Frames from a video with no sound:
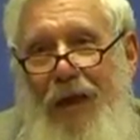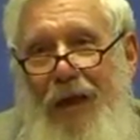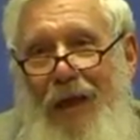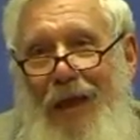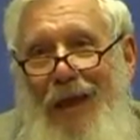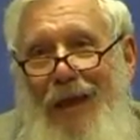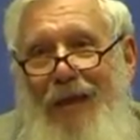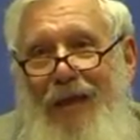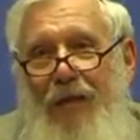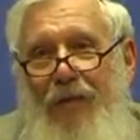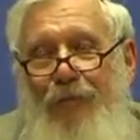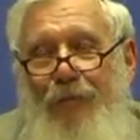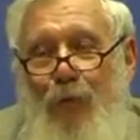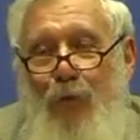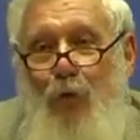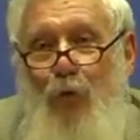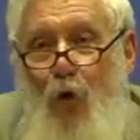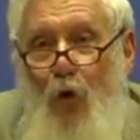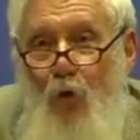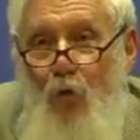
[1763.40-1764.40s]
And if you
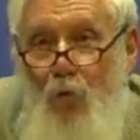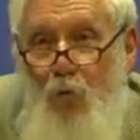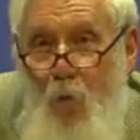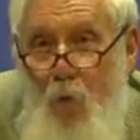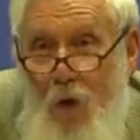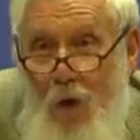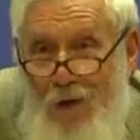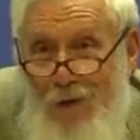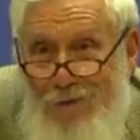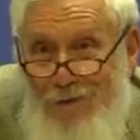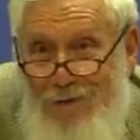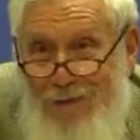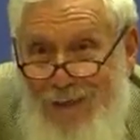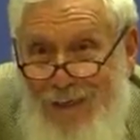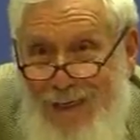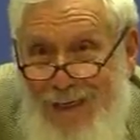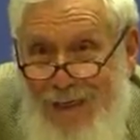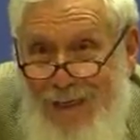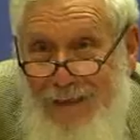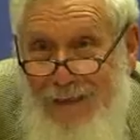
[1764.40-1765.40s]
don't want to
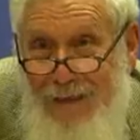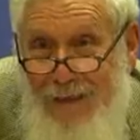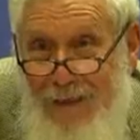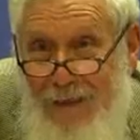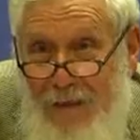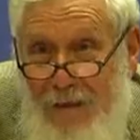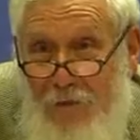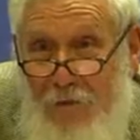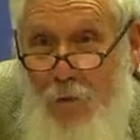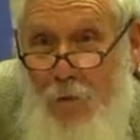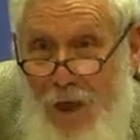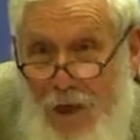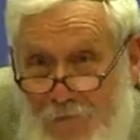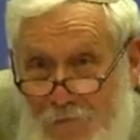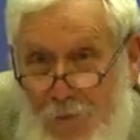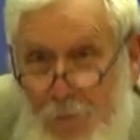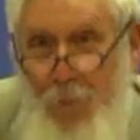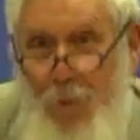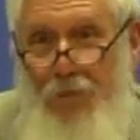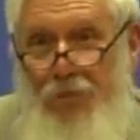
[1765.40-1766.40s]
get killed, you have
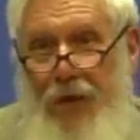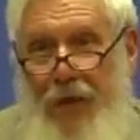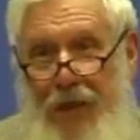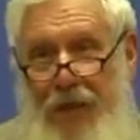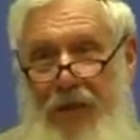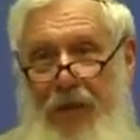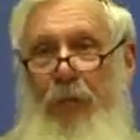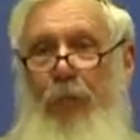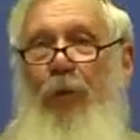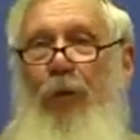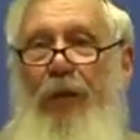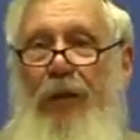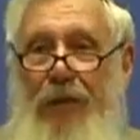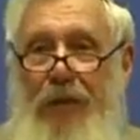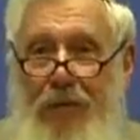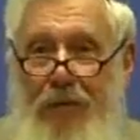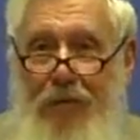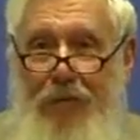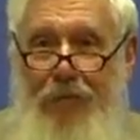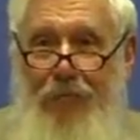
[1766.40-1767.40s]
to be ready to be killed.
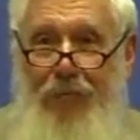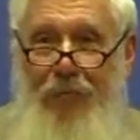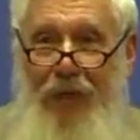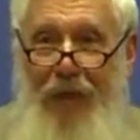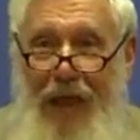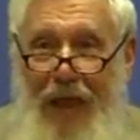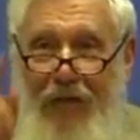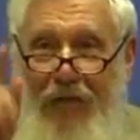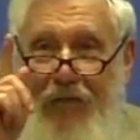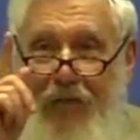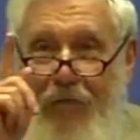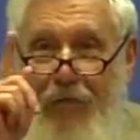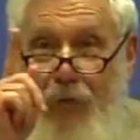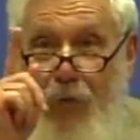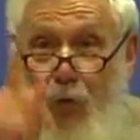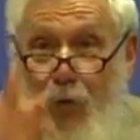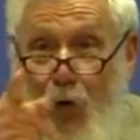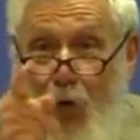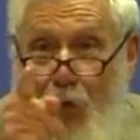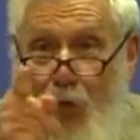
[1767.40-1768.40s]
If you
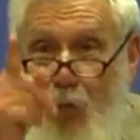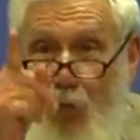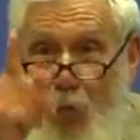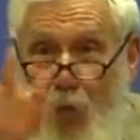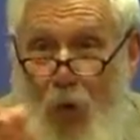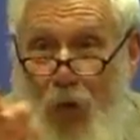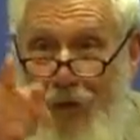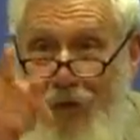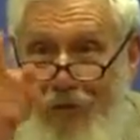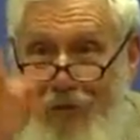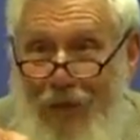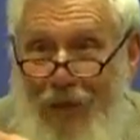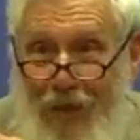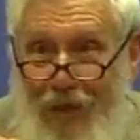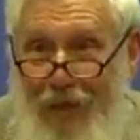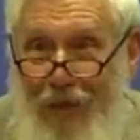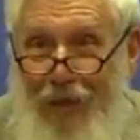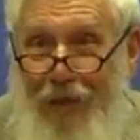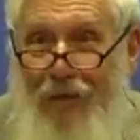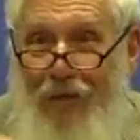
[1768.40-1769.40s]
don't want to get
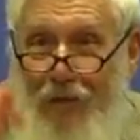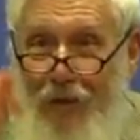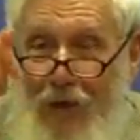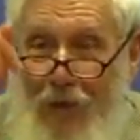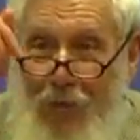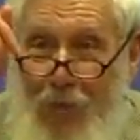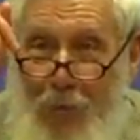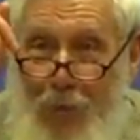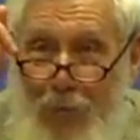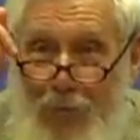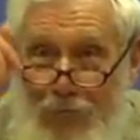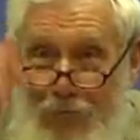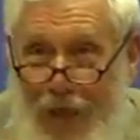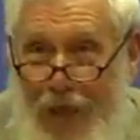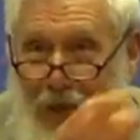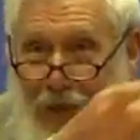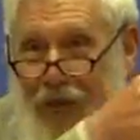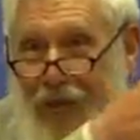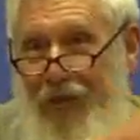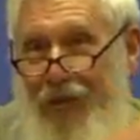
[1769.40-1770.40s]
killed, you have to be
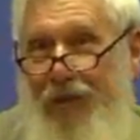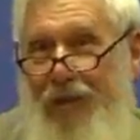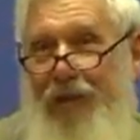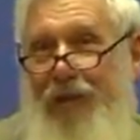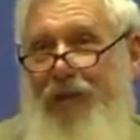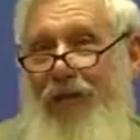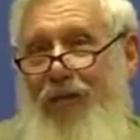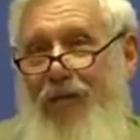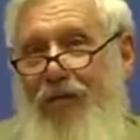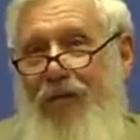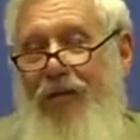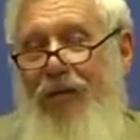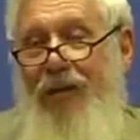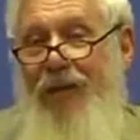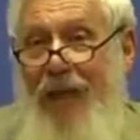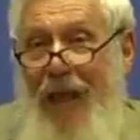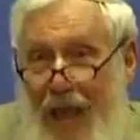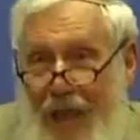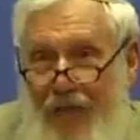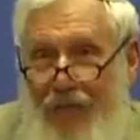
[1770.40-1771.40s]
ready to get killed.
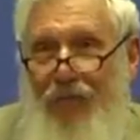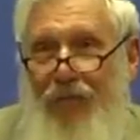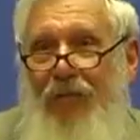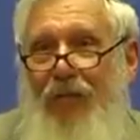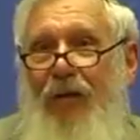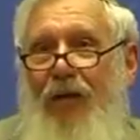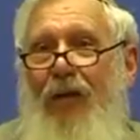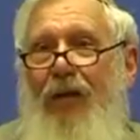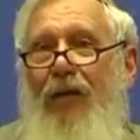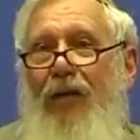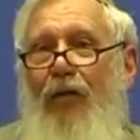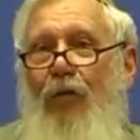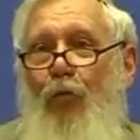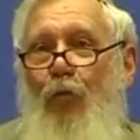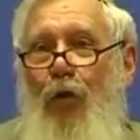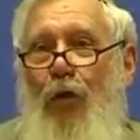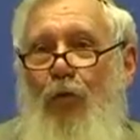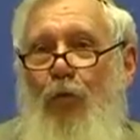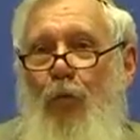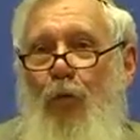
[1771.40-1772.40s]
That's
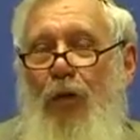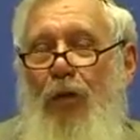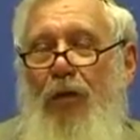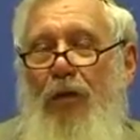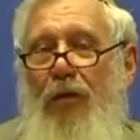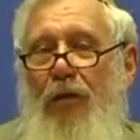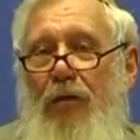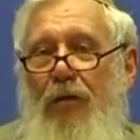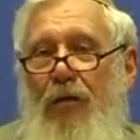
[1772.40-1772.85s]
what will,